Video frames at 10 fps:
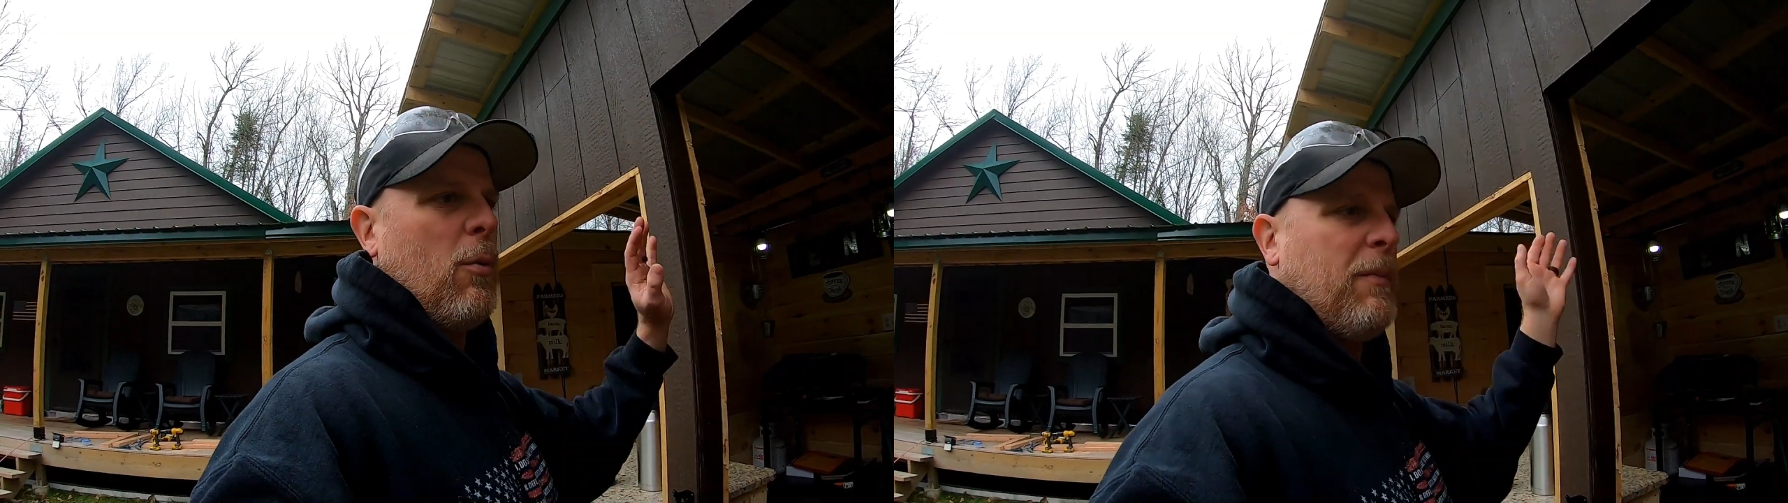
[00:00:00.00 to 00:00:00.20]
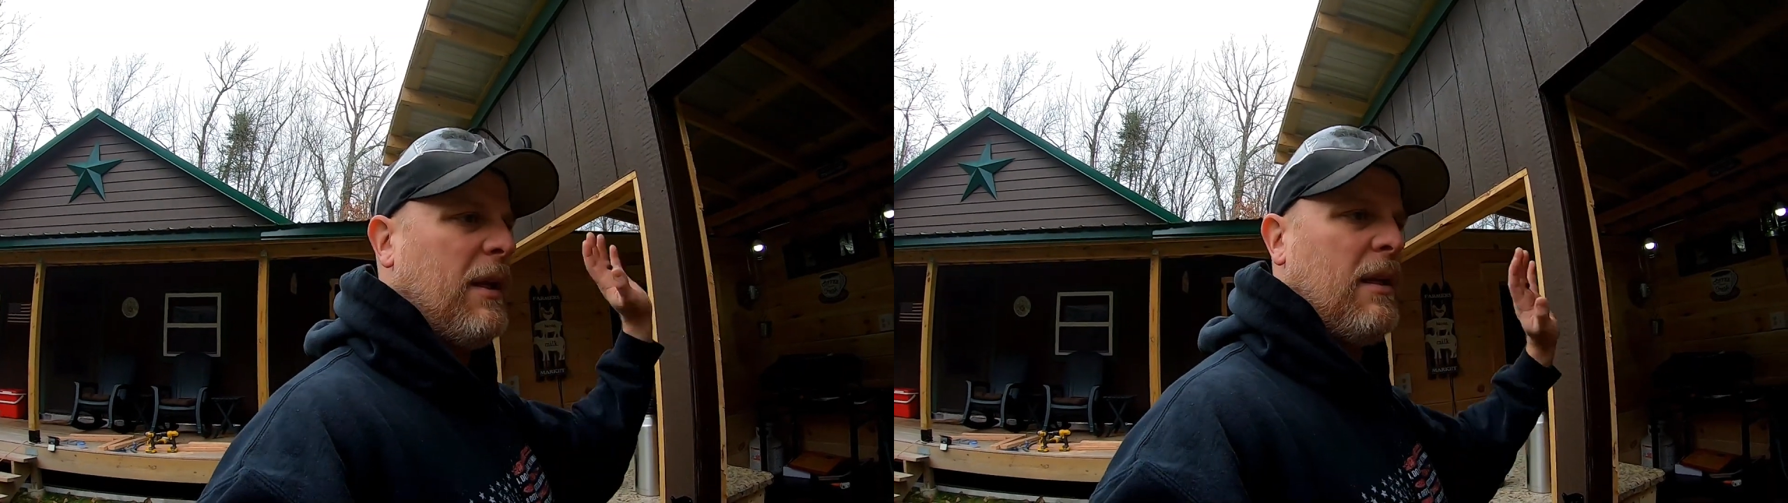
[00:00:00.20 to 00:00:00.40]

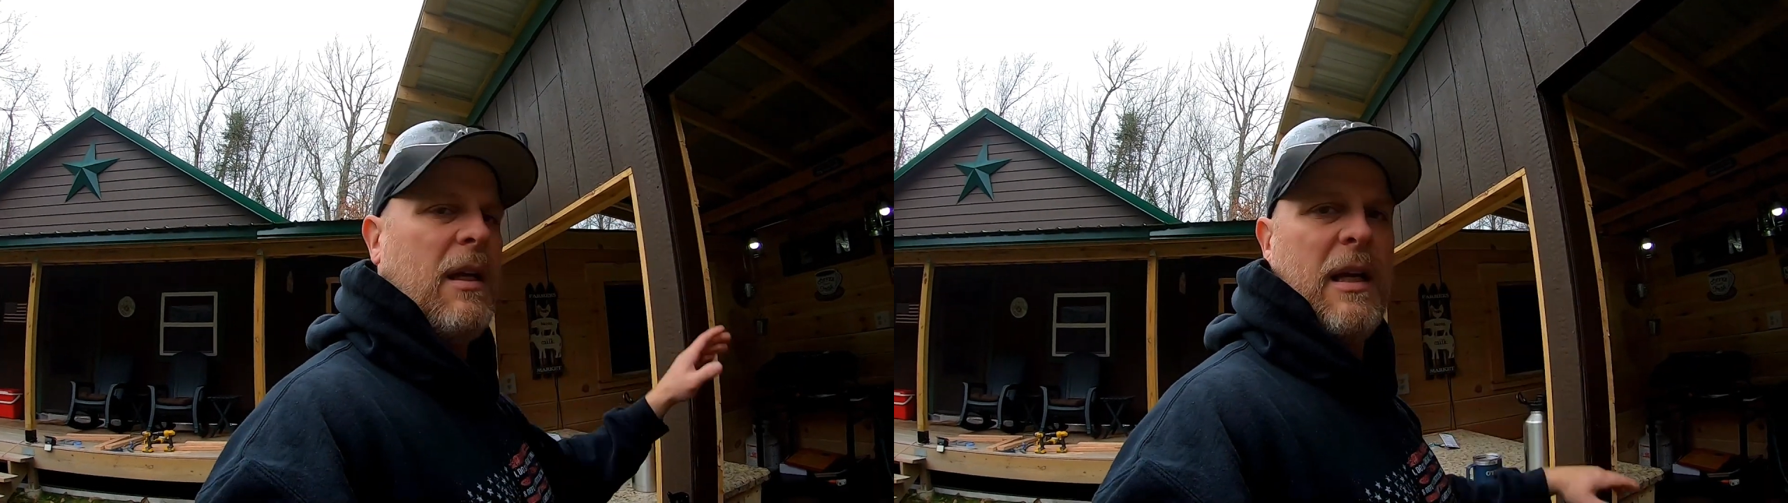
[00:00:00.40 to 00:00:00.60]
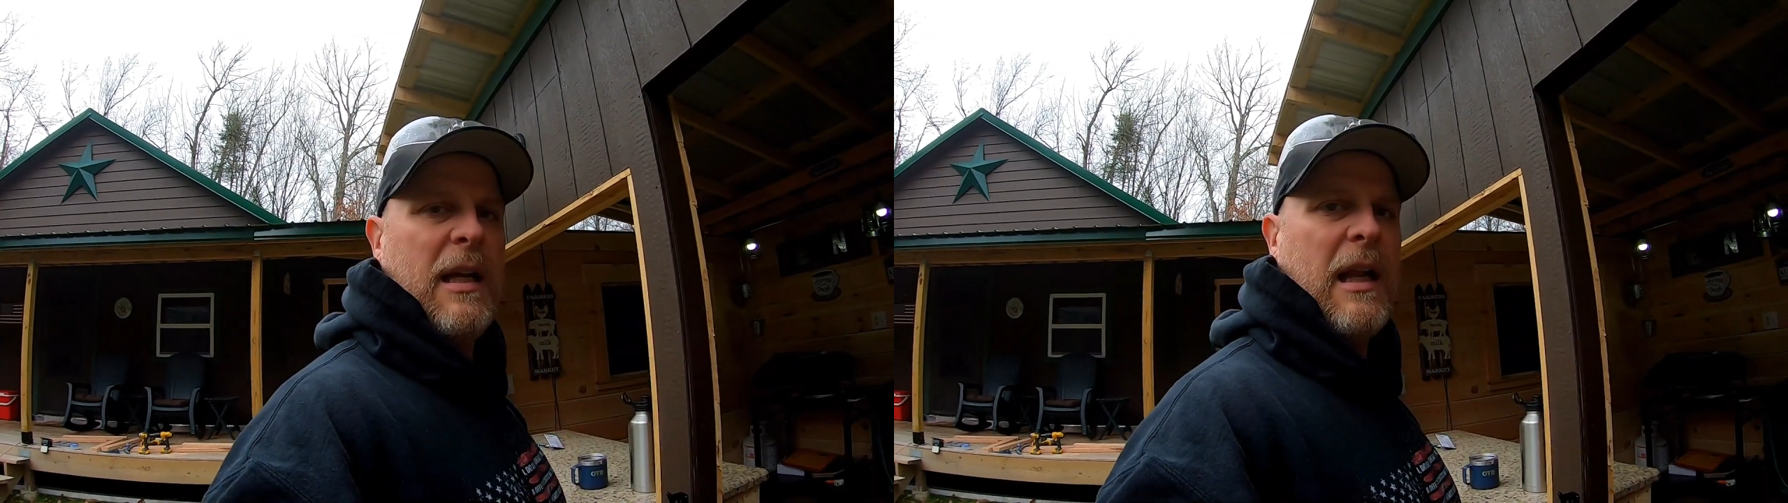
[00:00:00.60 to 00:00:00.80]
open,
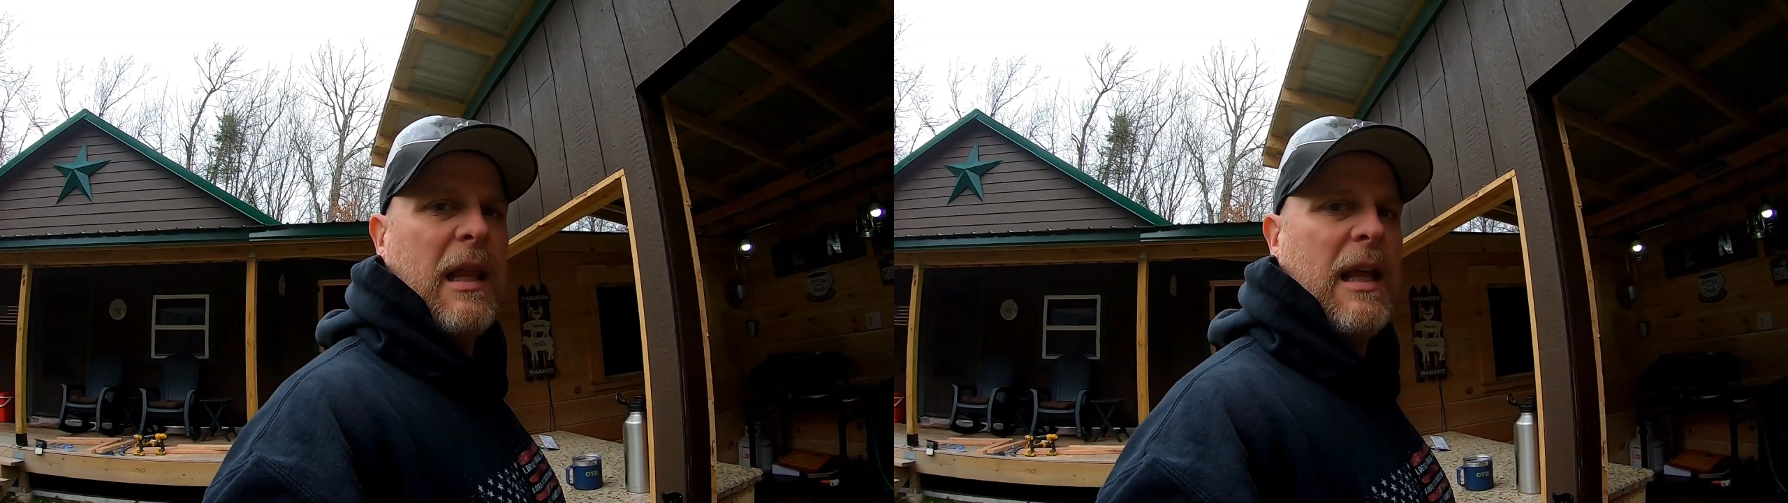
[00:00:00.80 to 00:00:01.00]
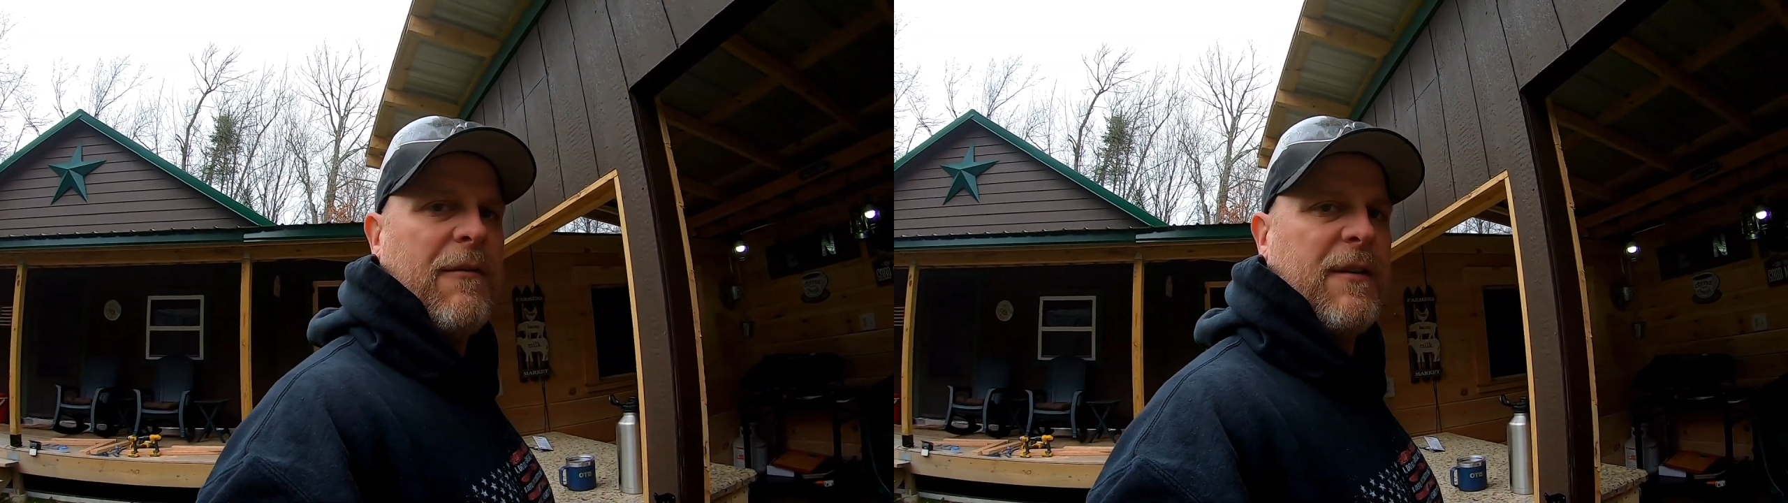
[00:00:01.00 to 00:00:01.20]
and I
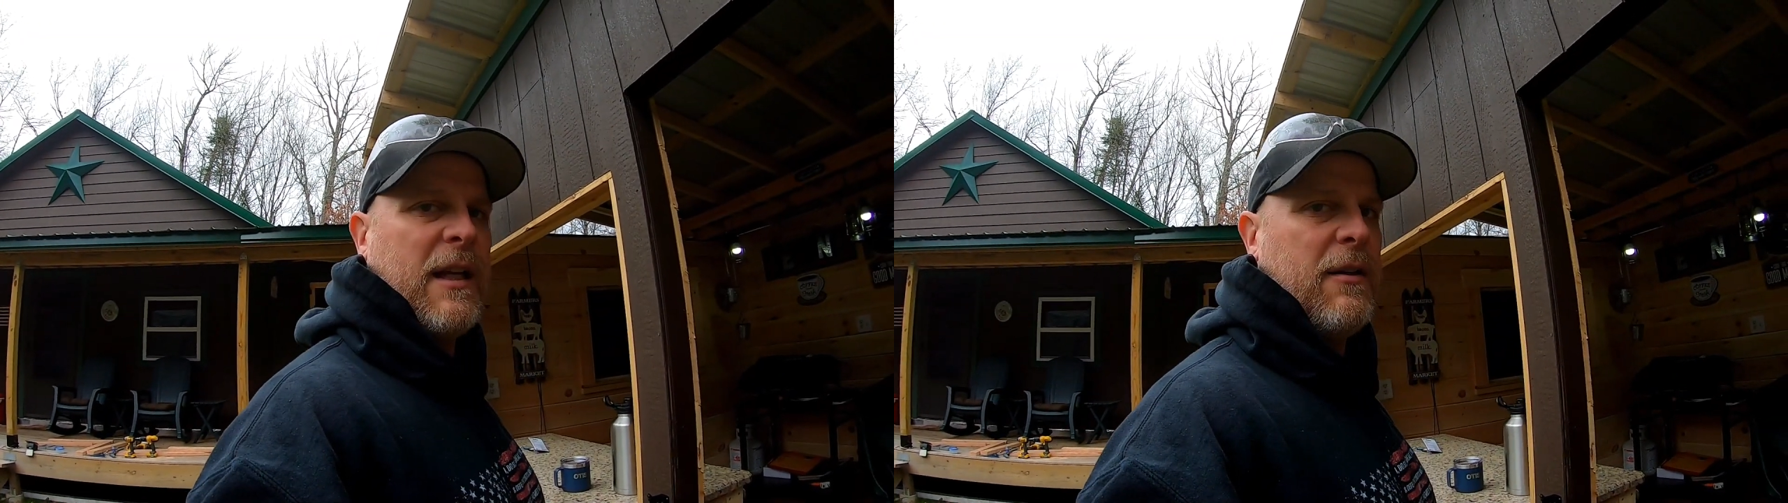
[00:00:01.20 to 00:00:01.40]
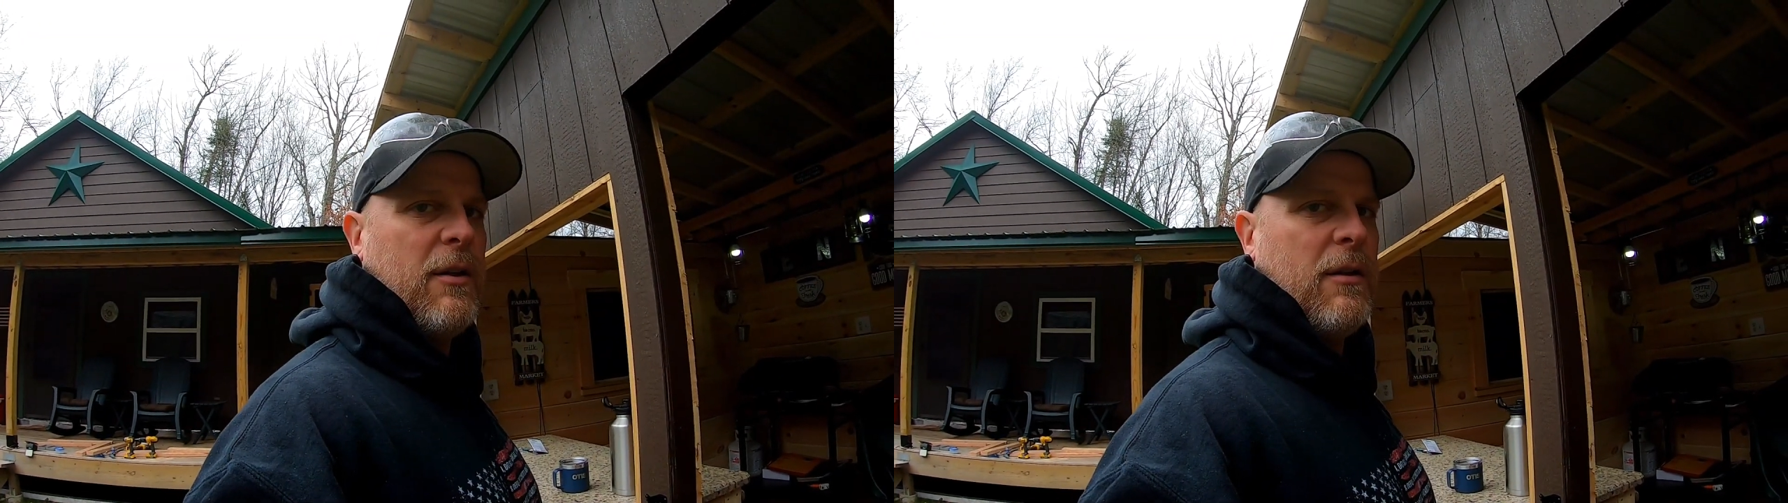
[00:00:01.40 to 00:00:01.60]
left it.